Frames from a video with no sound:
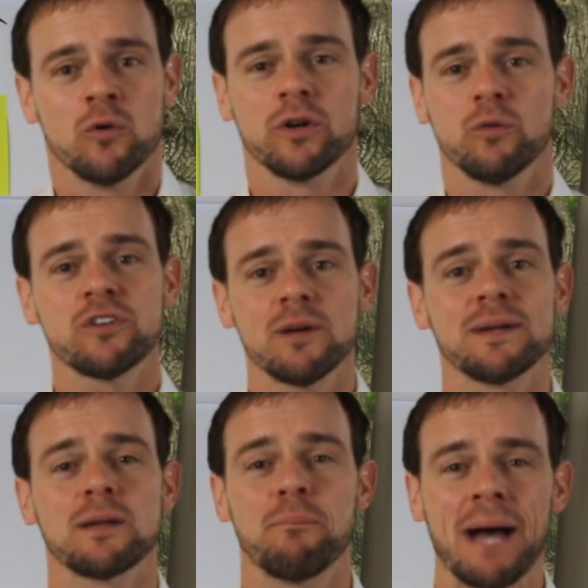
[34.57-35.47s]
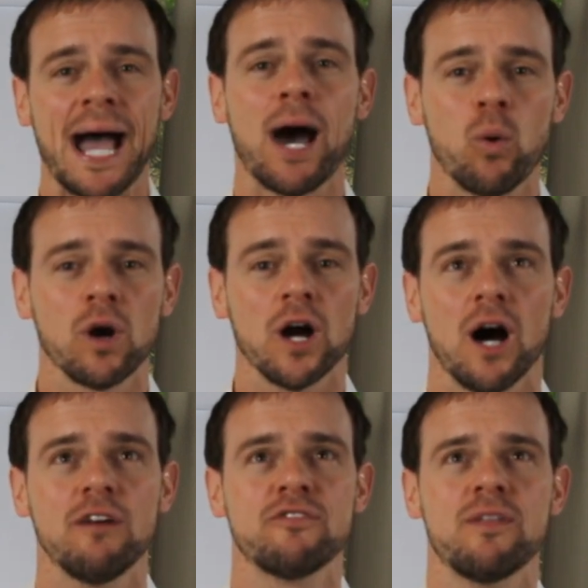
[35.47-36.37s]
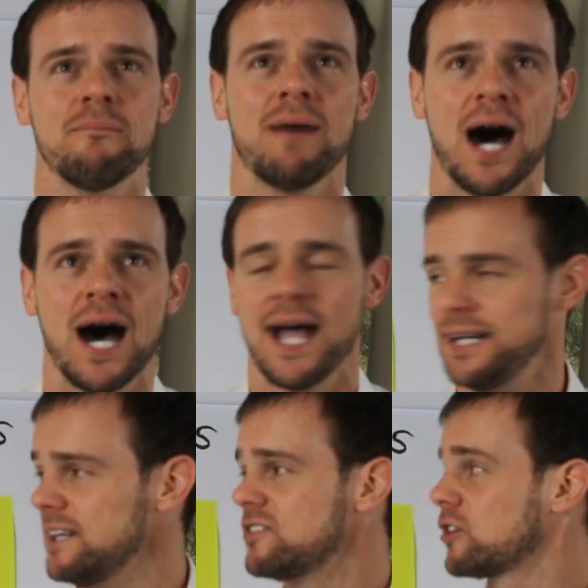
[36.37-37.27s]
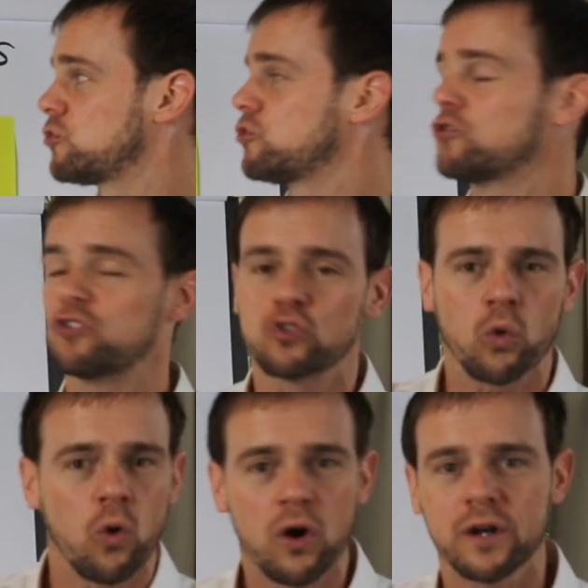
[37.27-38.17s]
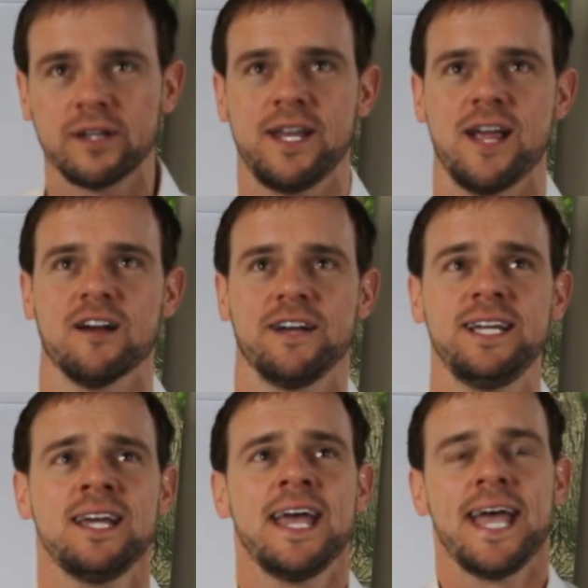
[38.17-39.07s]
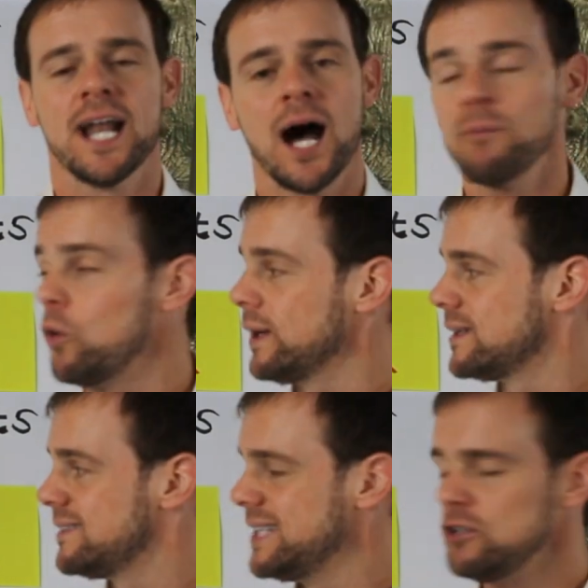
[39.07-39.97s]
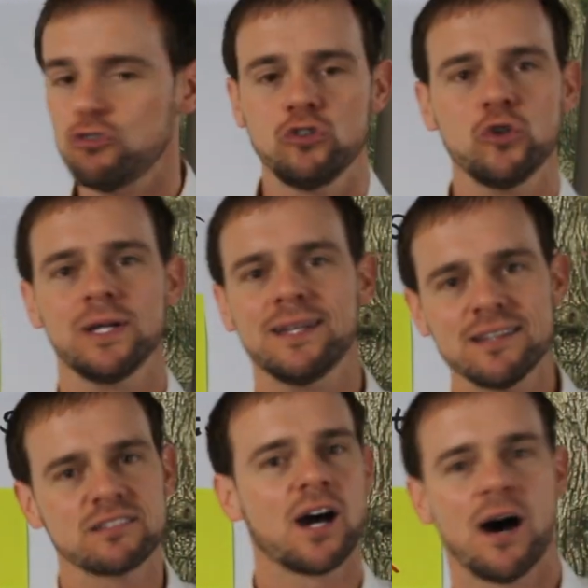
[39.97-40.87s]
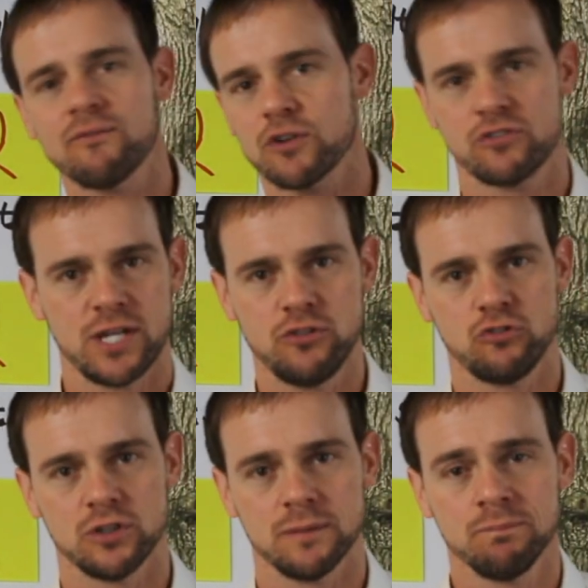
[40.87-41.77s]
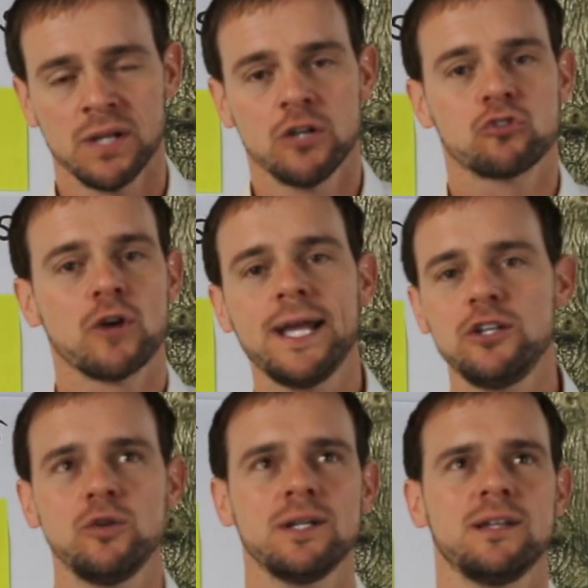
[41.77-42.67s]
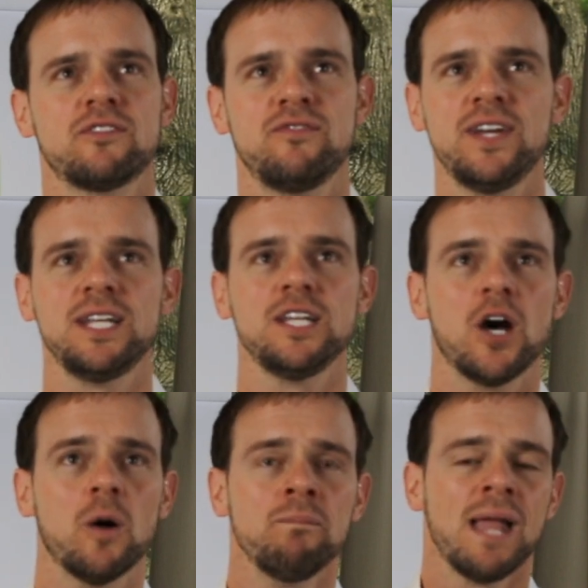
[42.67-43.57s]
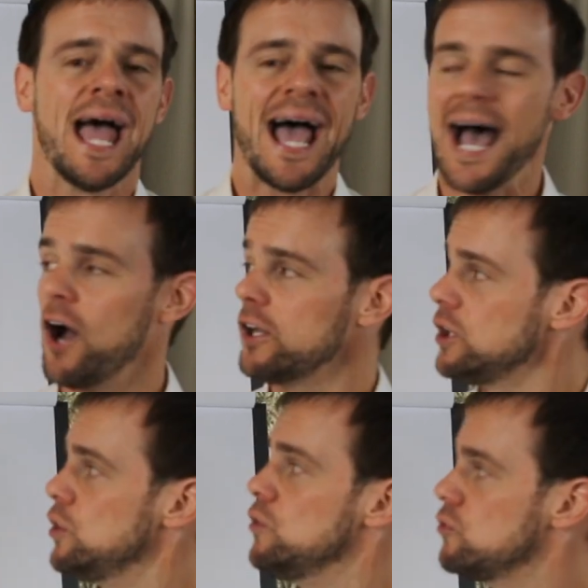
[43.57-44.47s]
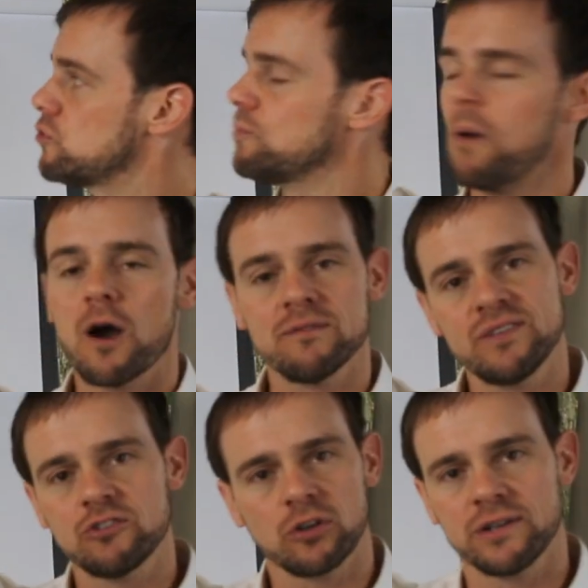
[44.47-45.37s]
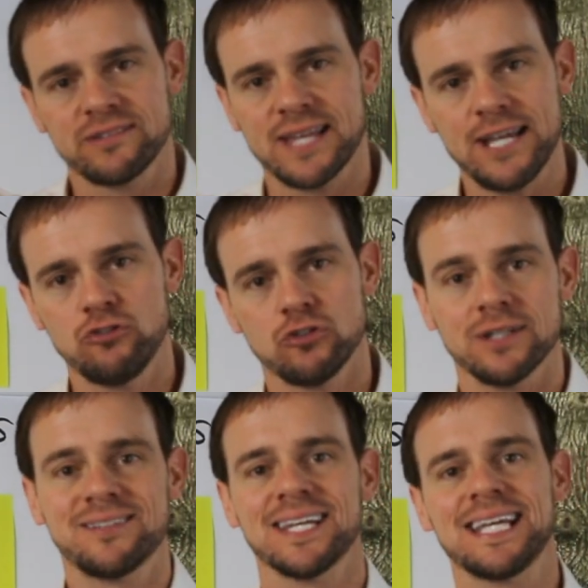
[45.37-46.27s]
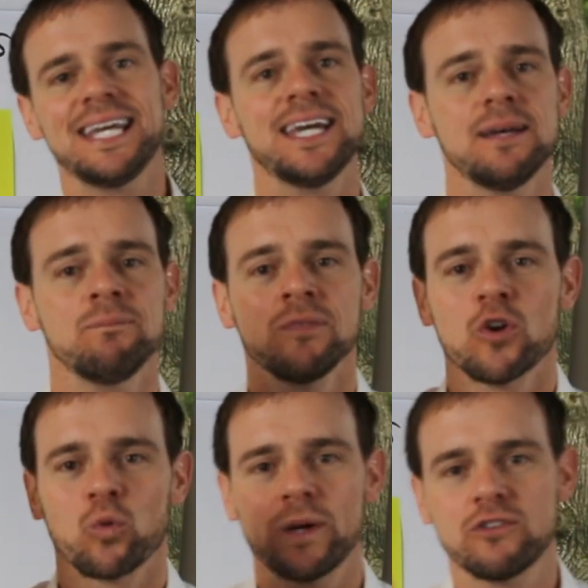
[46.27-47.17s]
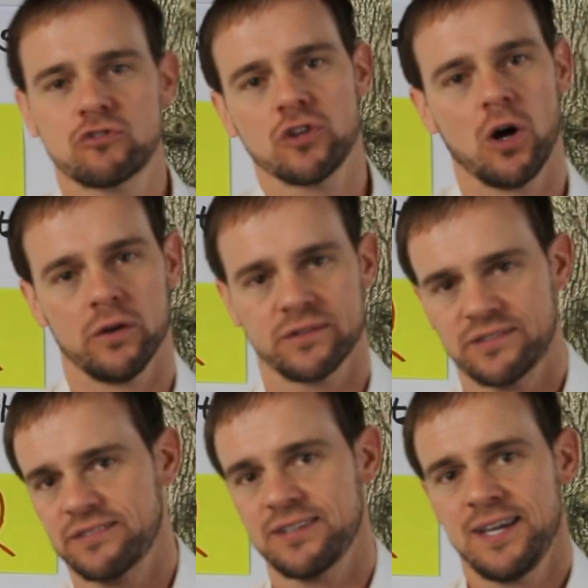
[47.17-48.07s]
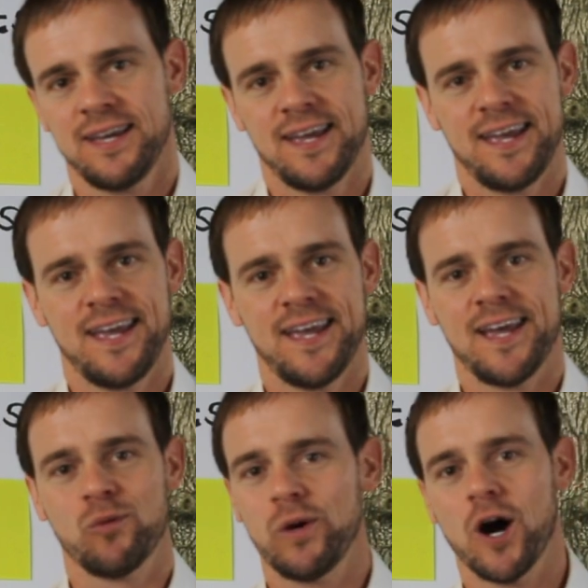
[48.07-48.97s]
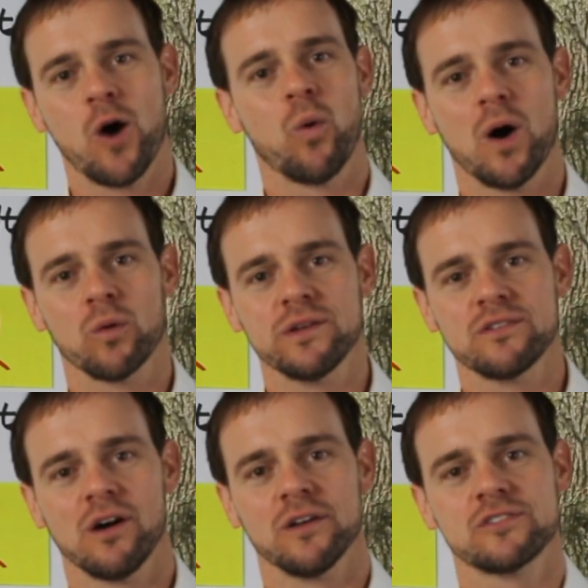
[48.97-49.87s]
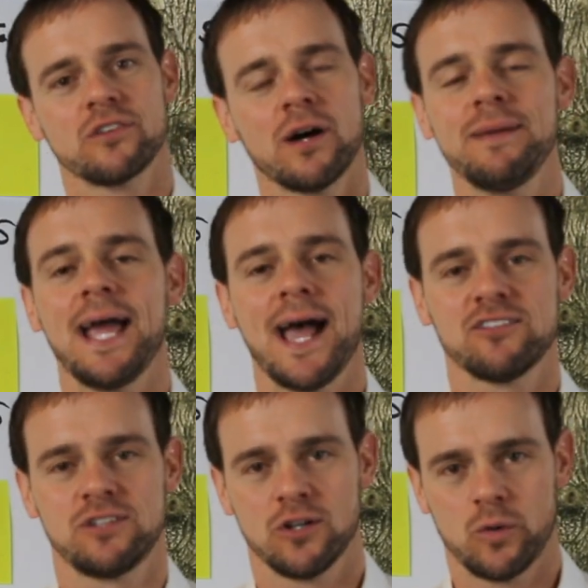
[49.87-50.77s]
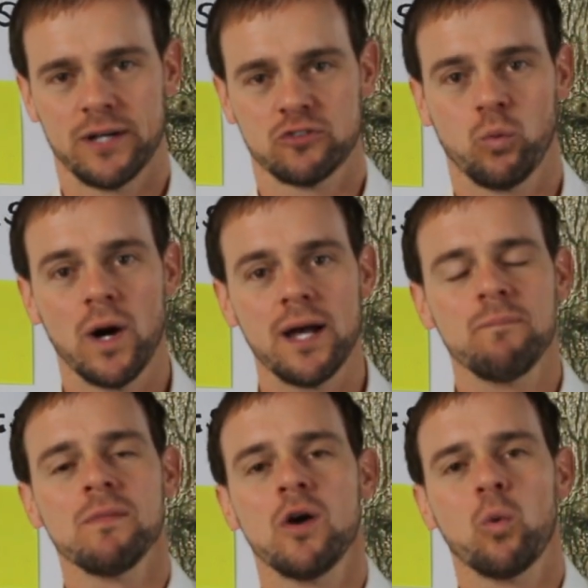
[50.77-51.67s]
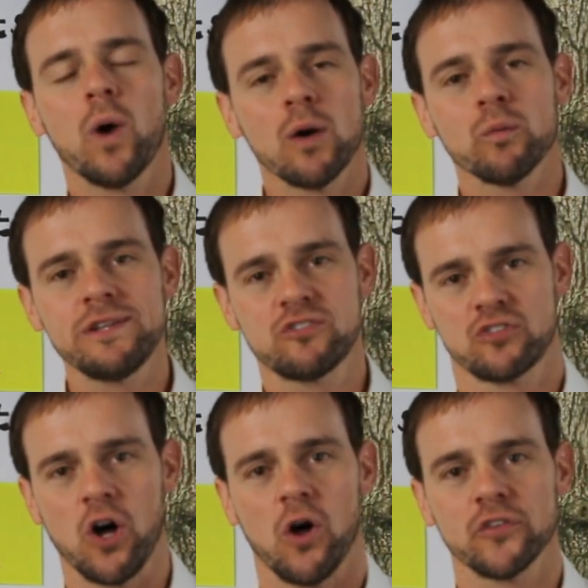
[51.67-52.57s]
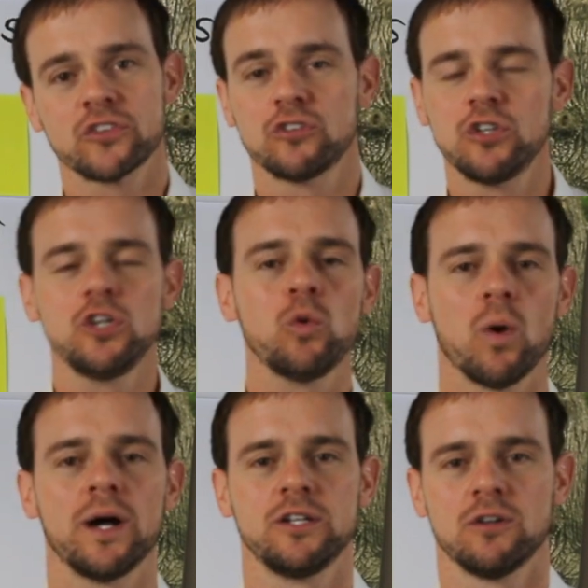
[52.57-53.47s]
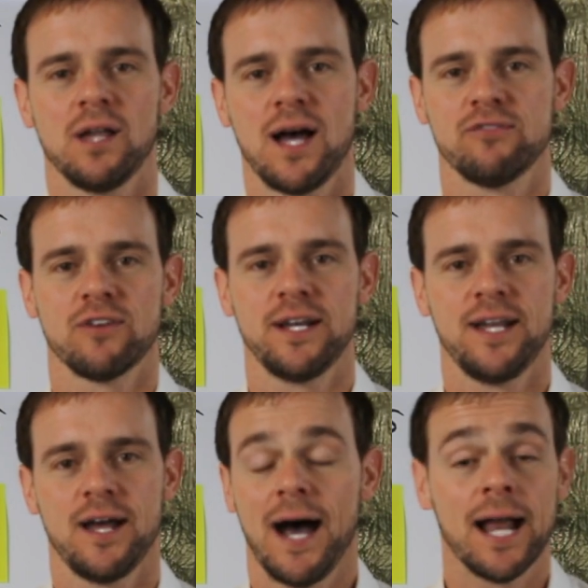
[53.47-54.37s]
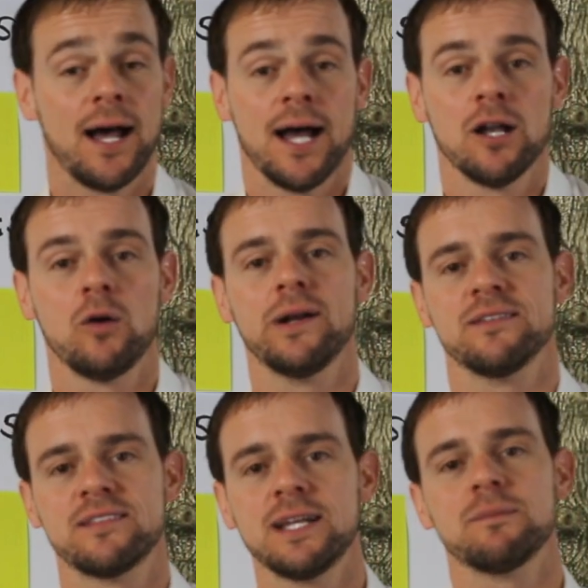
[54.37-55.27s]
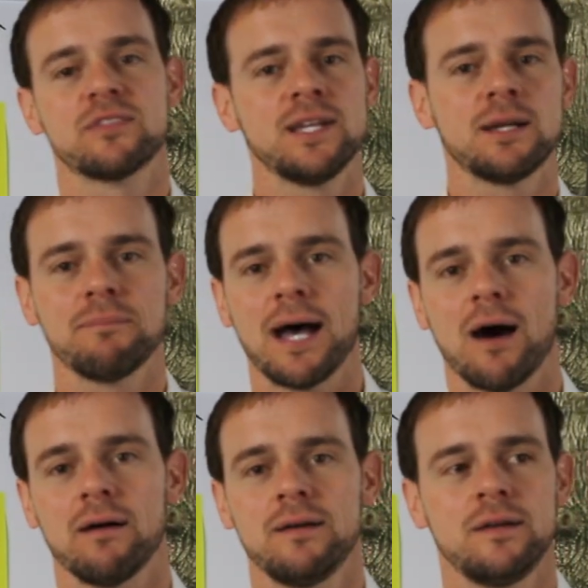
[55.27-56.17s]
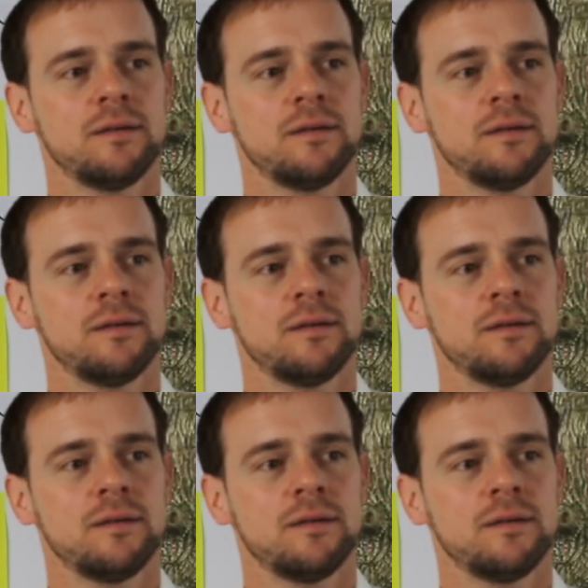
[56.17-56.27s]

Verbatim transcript: We're, we're talking about the power of the mind, it's extraordinary. And I'm going to teach you in this conversation, train you in this video, how to use smart visualization to get results and we all want results. So let me ask you a question. What, what result do you want in your life right now? I, I don't know what it is. Think, think about